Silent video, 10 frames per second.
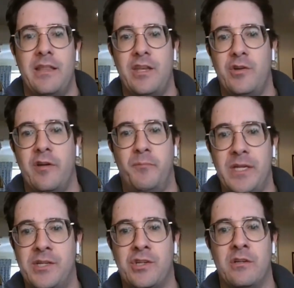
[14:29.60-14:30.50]
And then you have
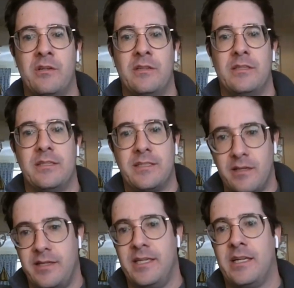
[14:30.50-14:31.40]
Beecher,
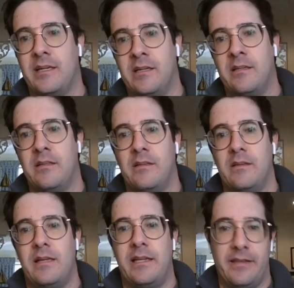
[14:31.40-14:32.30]
Stanika,
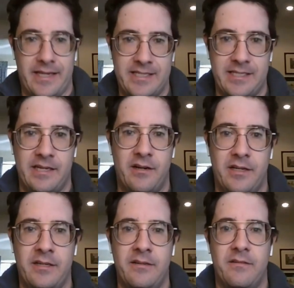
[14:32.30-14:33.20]
and
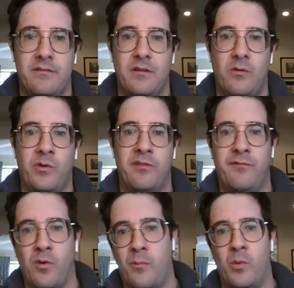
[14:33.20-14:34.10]
Lettieri with
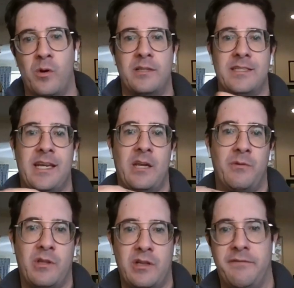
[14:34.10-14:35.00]
Forbort
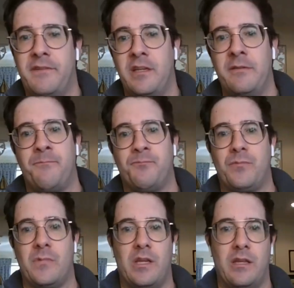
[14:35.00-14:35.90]
skating with Clifton.
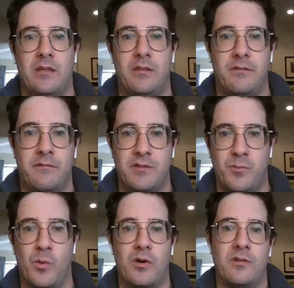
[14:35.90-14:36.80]

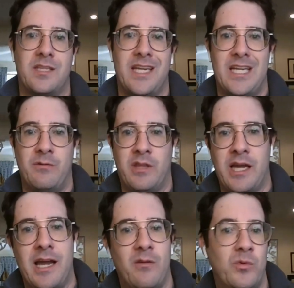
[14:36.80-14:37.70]
Zboril skating
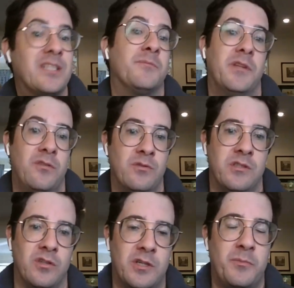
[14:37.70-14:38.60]
with Kai Wissman,
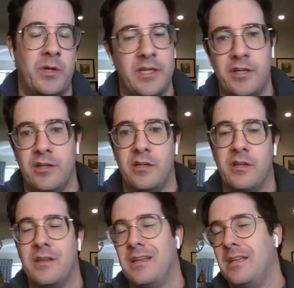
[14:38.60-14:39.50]
who's looked pretty
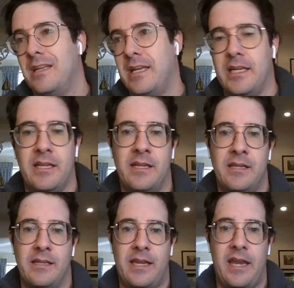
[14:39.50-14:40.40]
good in
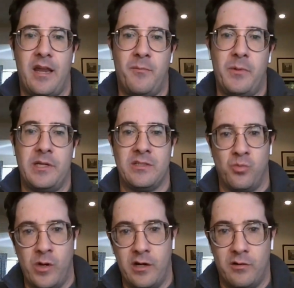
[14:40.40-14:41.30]
camp
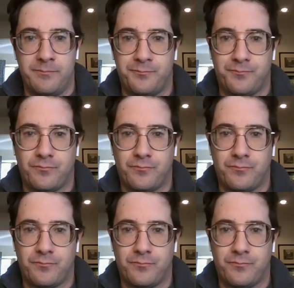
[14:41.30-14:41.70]
as well.